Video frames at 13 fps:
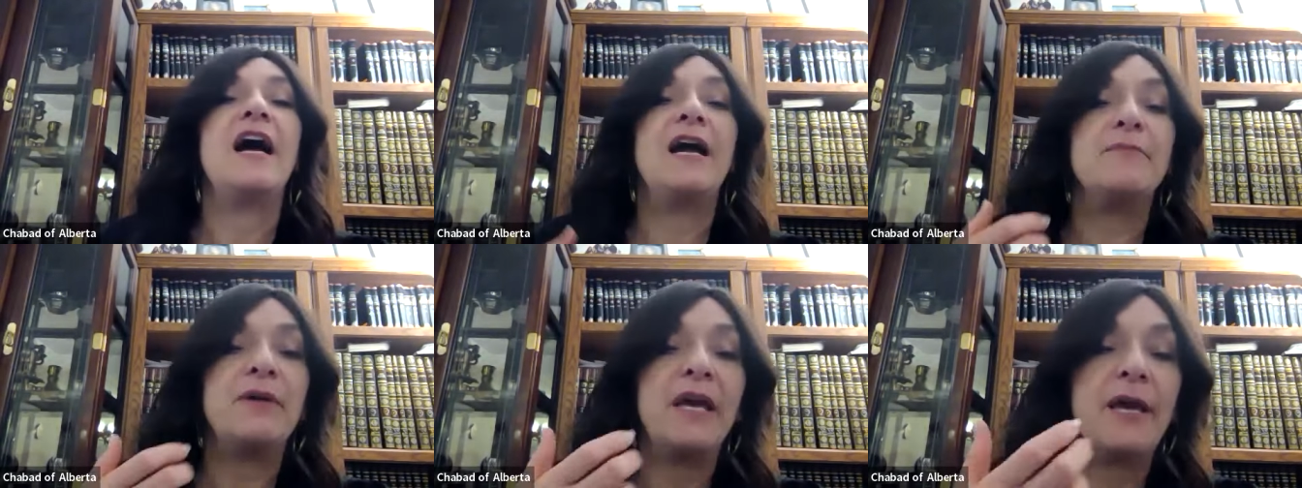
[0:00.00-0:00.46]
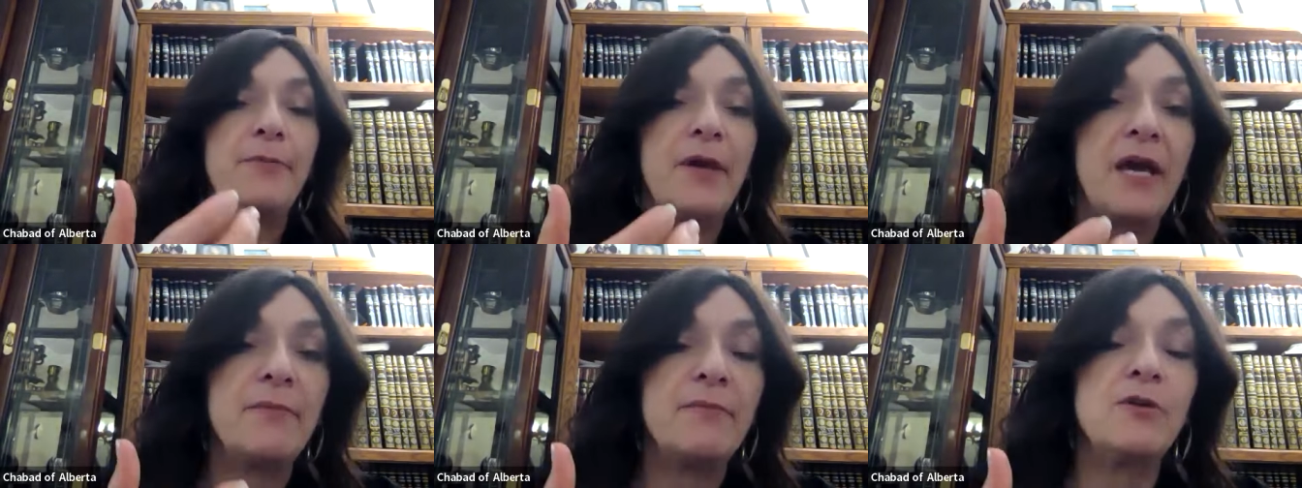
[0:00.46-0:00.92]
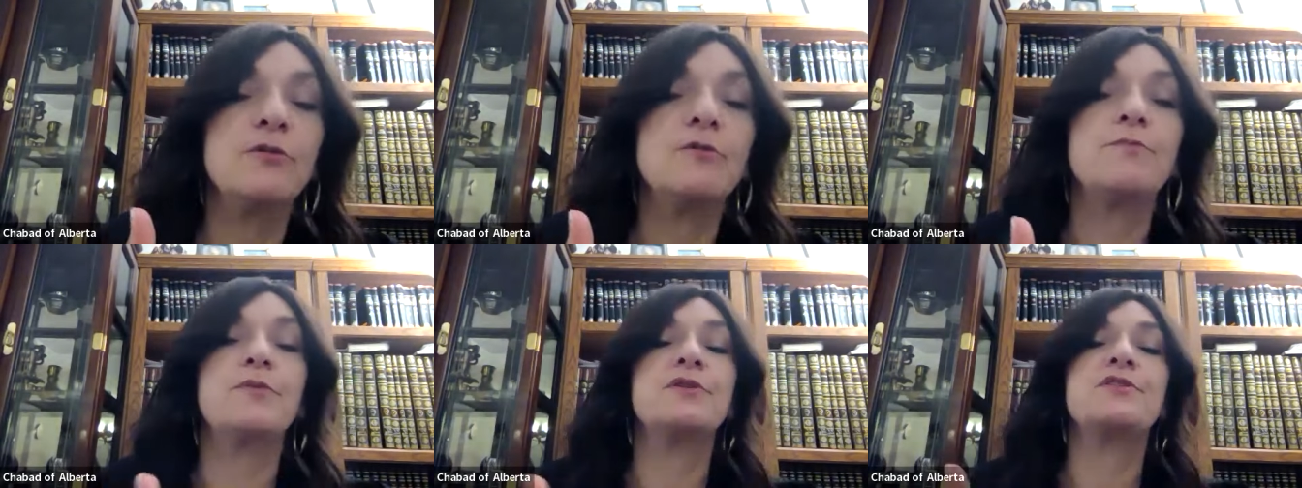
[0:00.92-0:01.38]
I'm happy, I'm a
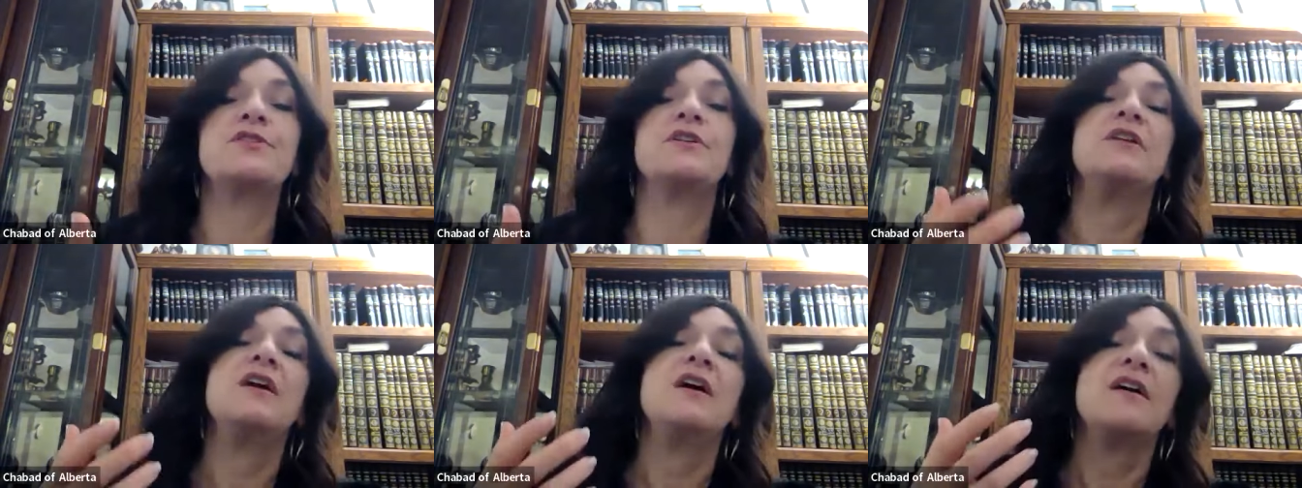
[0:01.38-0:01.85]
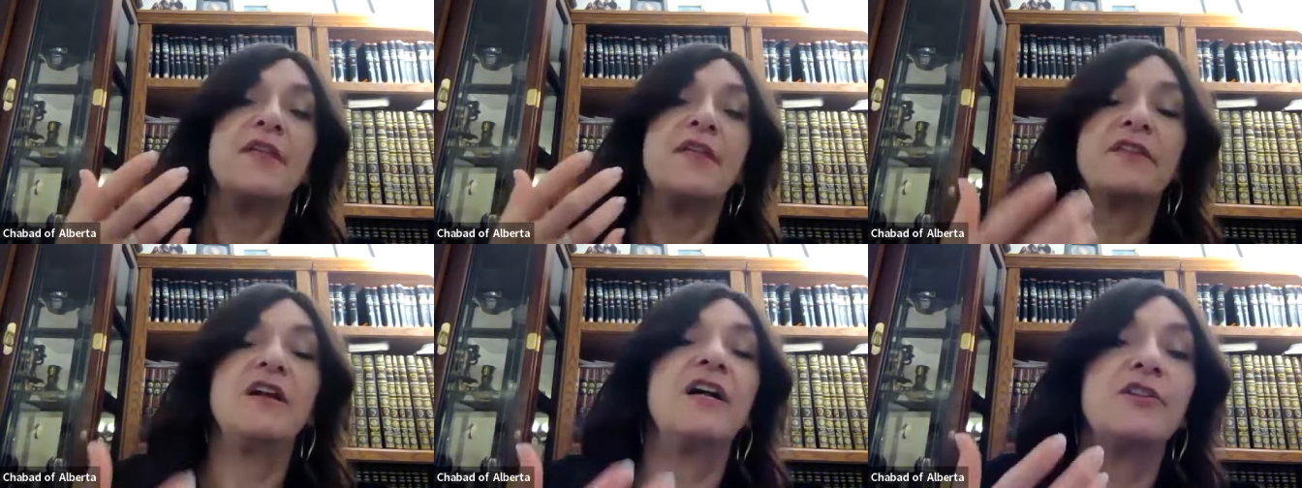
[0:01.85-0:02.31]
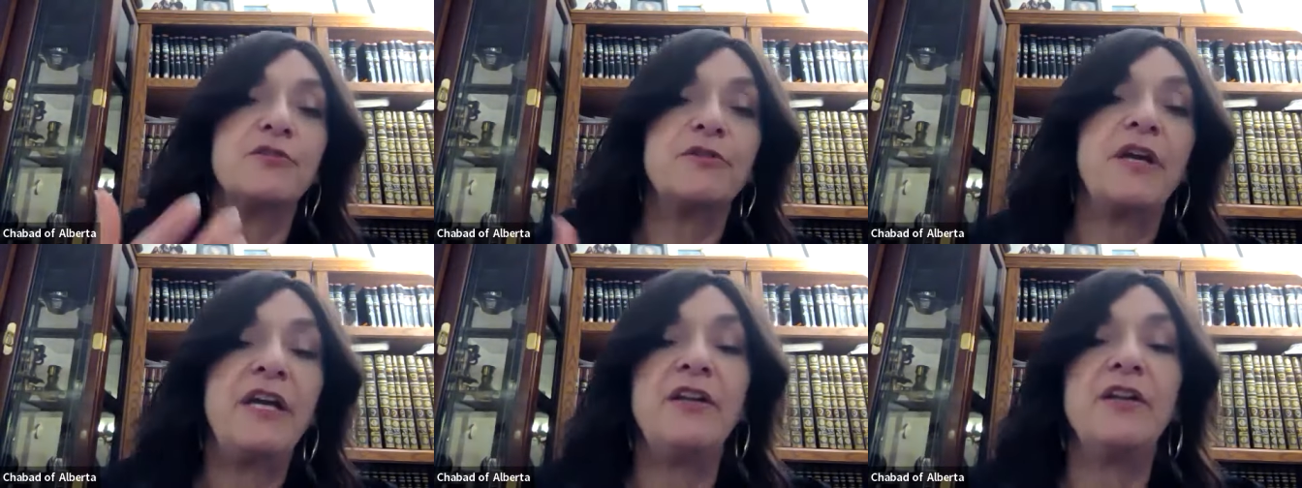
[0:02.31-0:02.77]
good person, that God
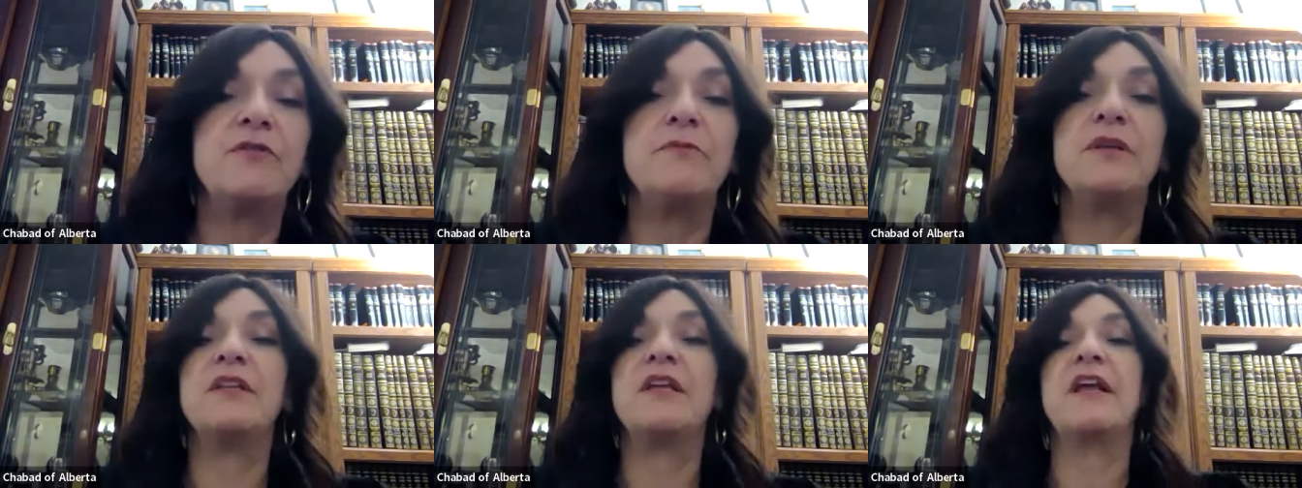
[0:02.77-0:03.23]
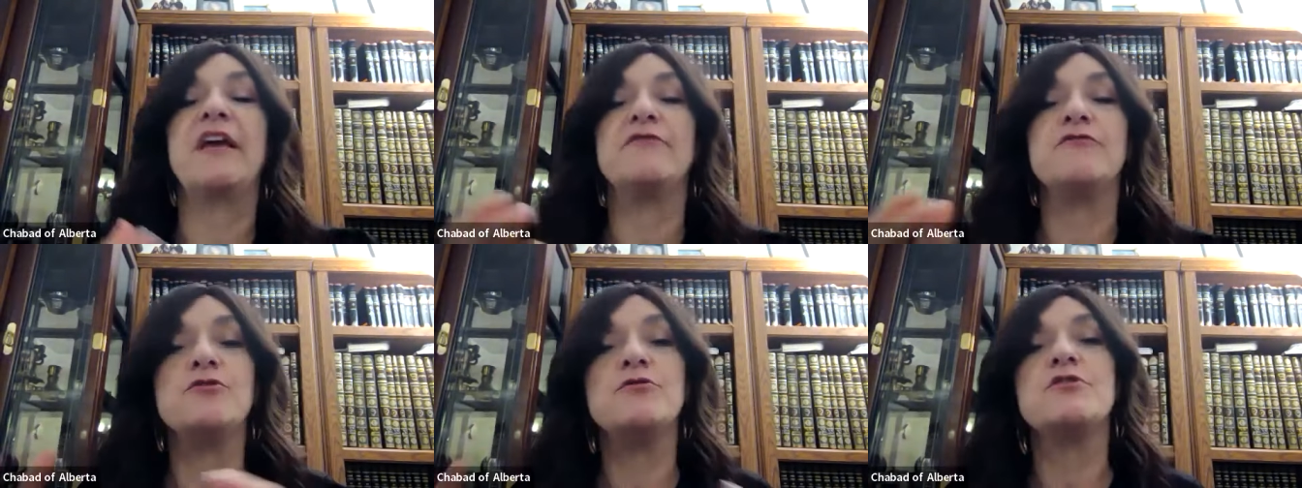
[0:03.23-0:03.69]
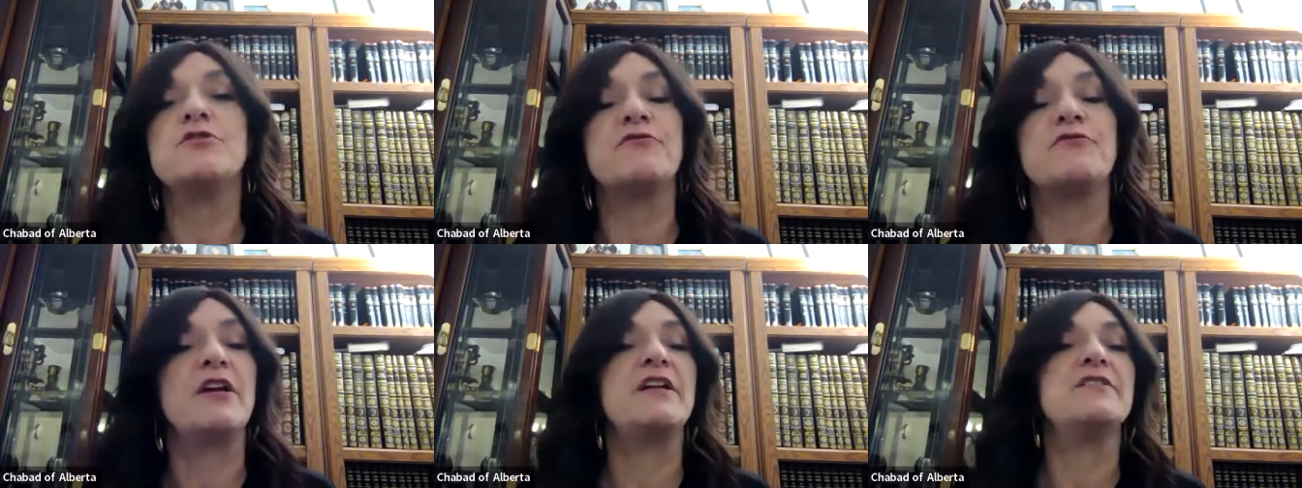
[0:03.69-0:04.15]
created me, that I have Jewish
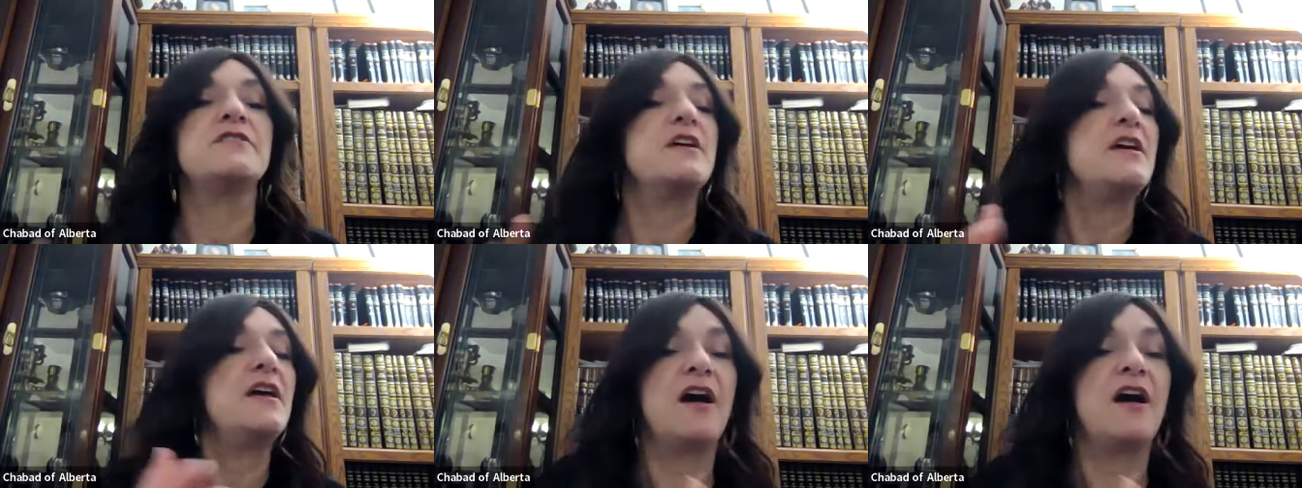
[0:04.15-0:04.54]
friends,